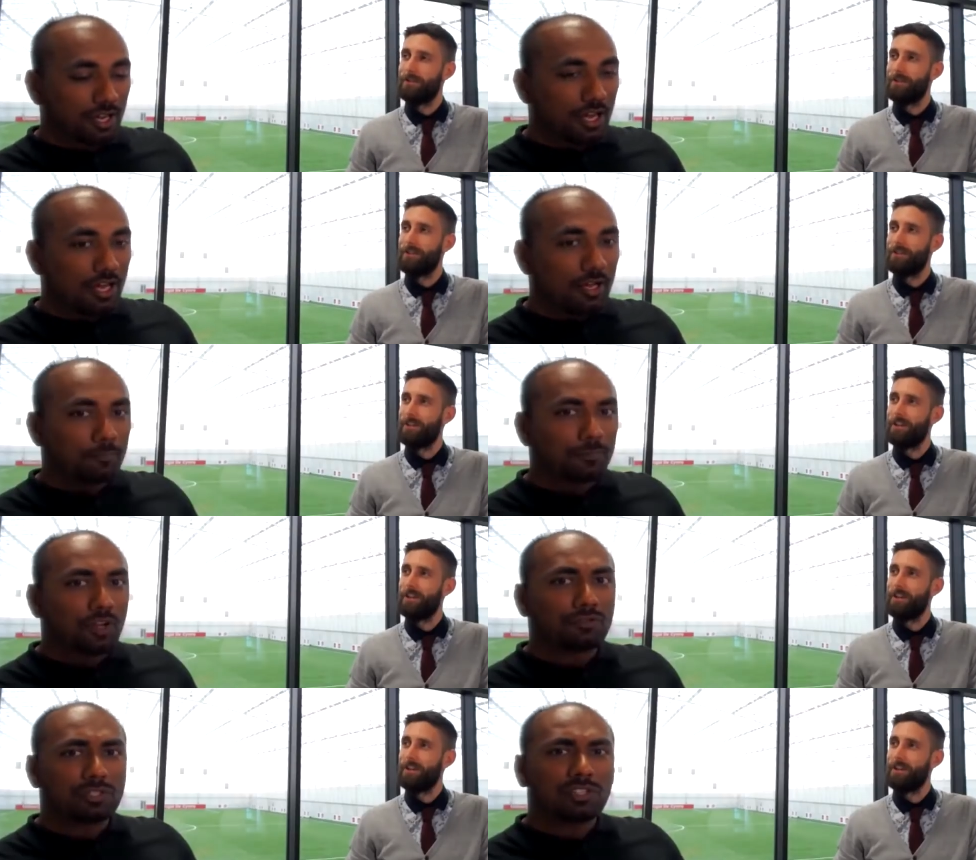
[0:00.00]
Speaker 1: Um,
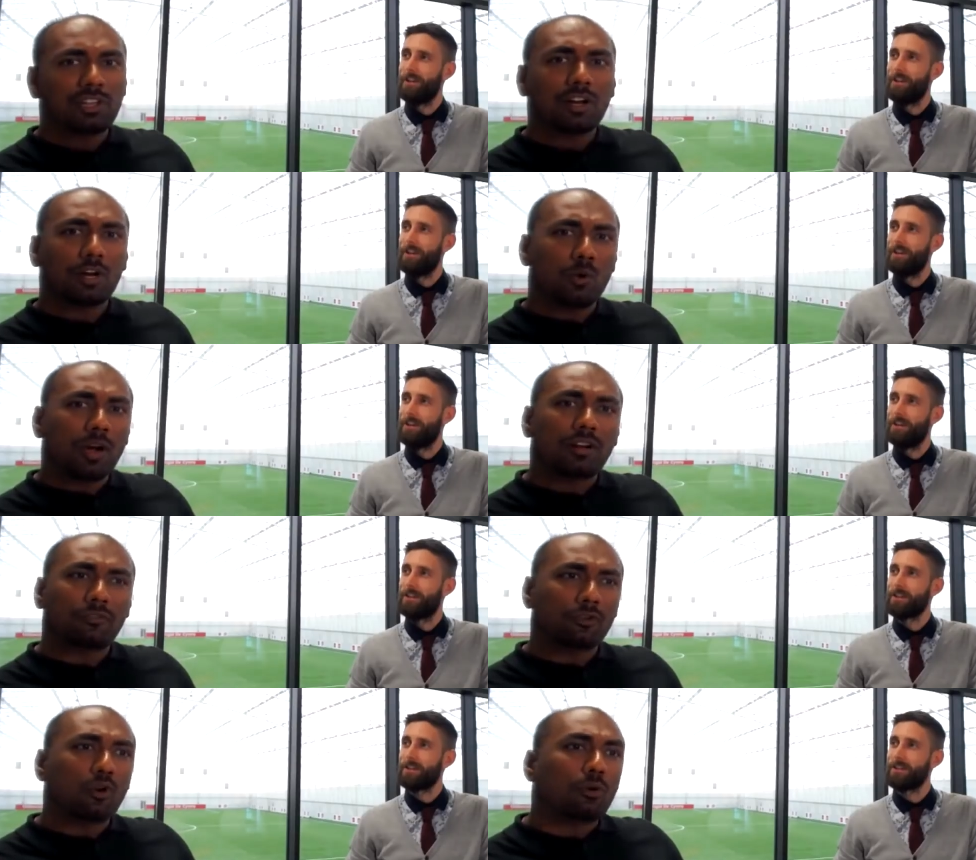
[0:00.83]
obviously, there are quite
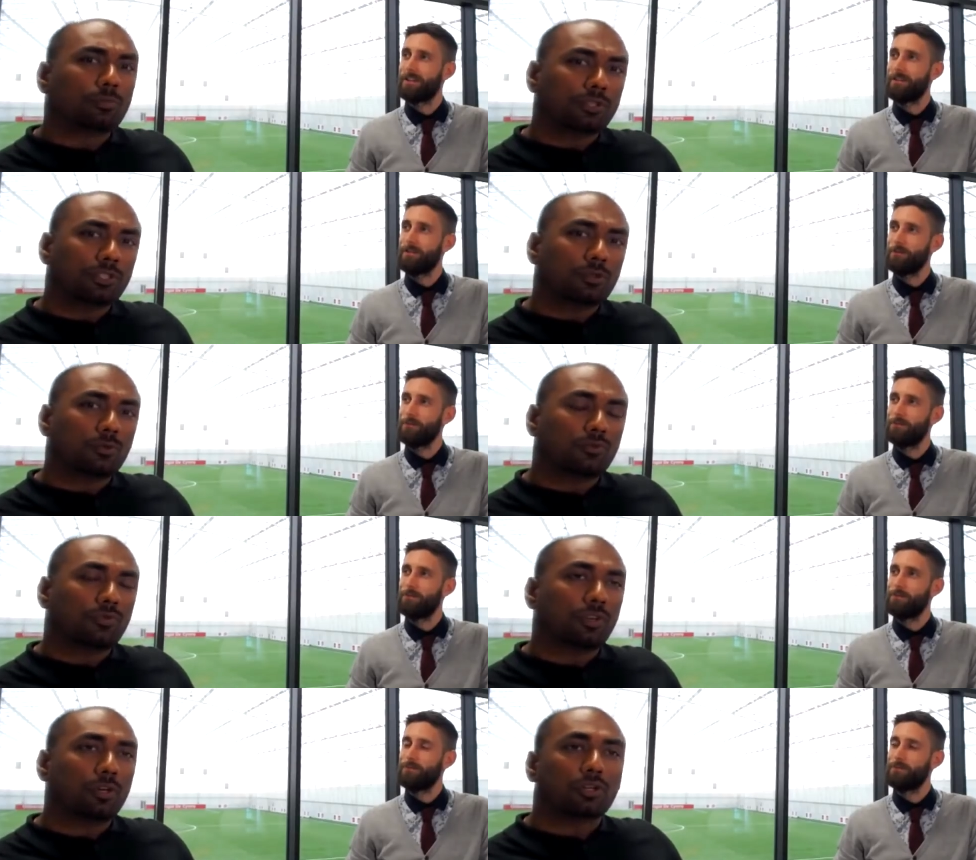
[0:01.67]
a few options
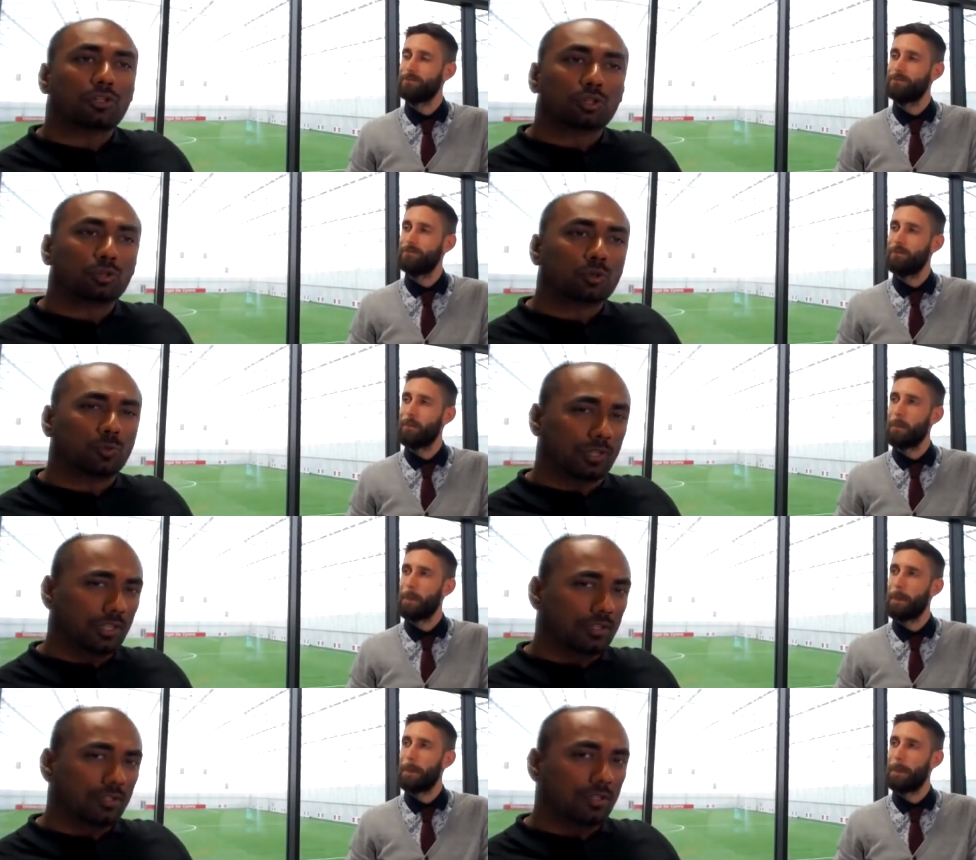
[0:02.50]
for you to choose
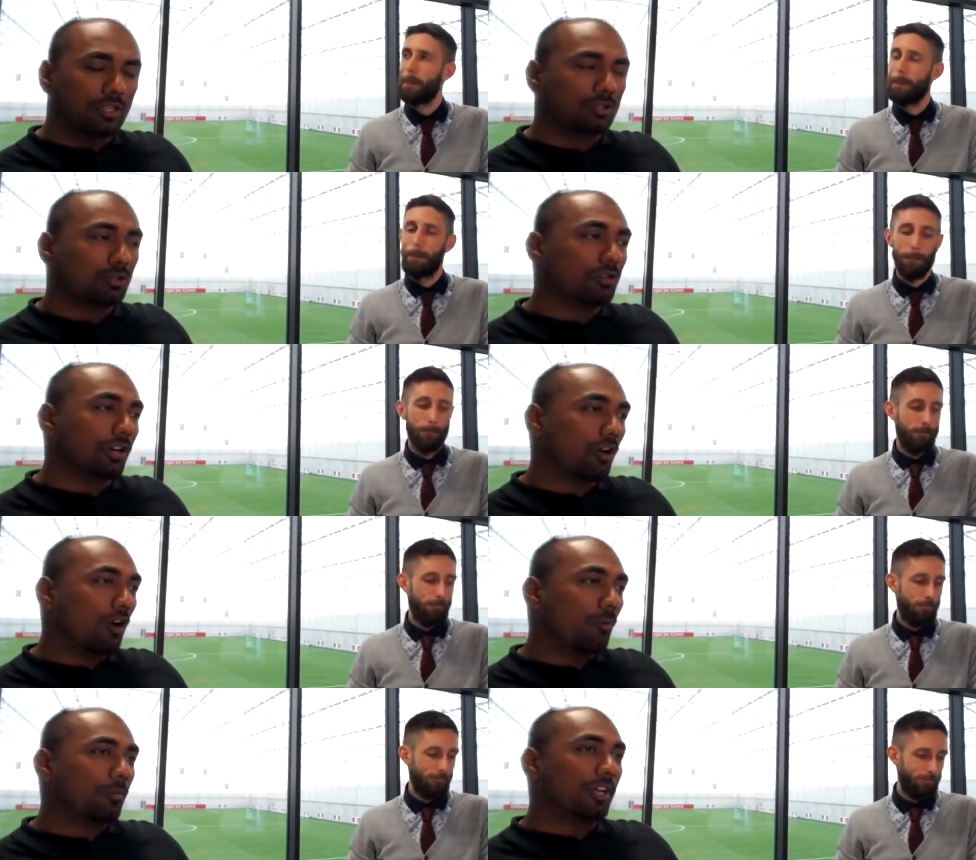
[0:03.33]
within a student
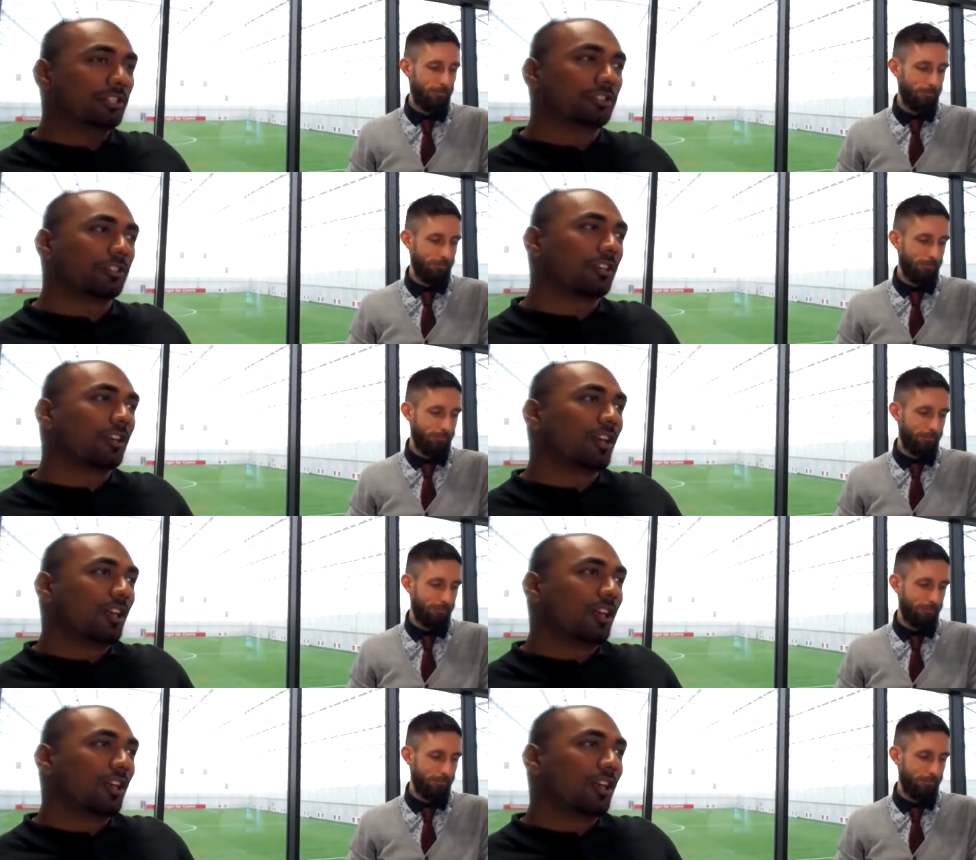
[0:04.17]
accommodation.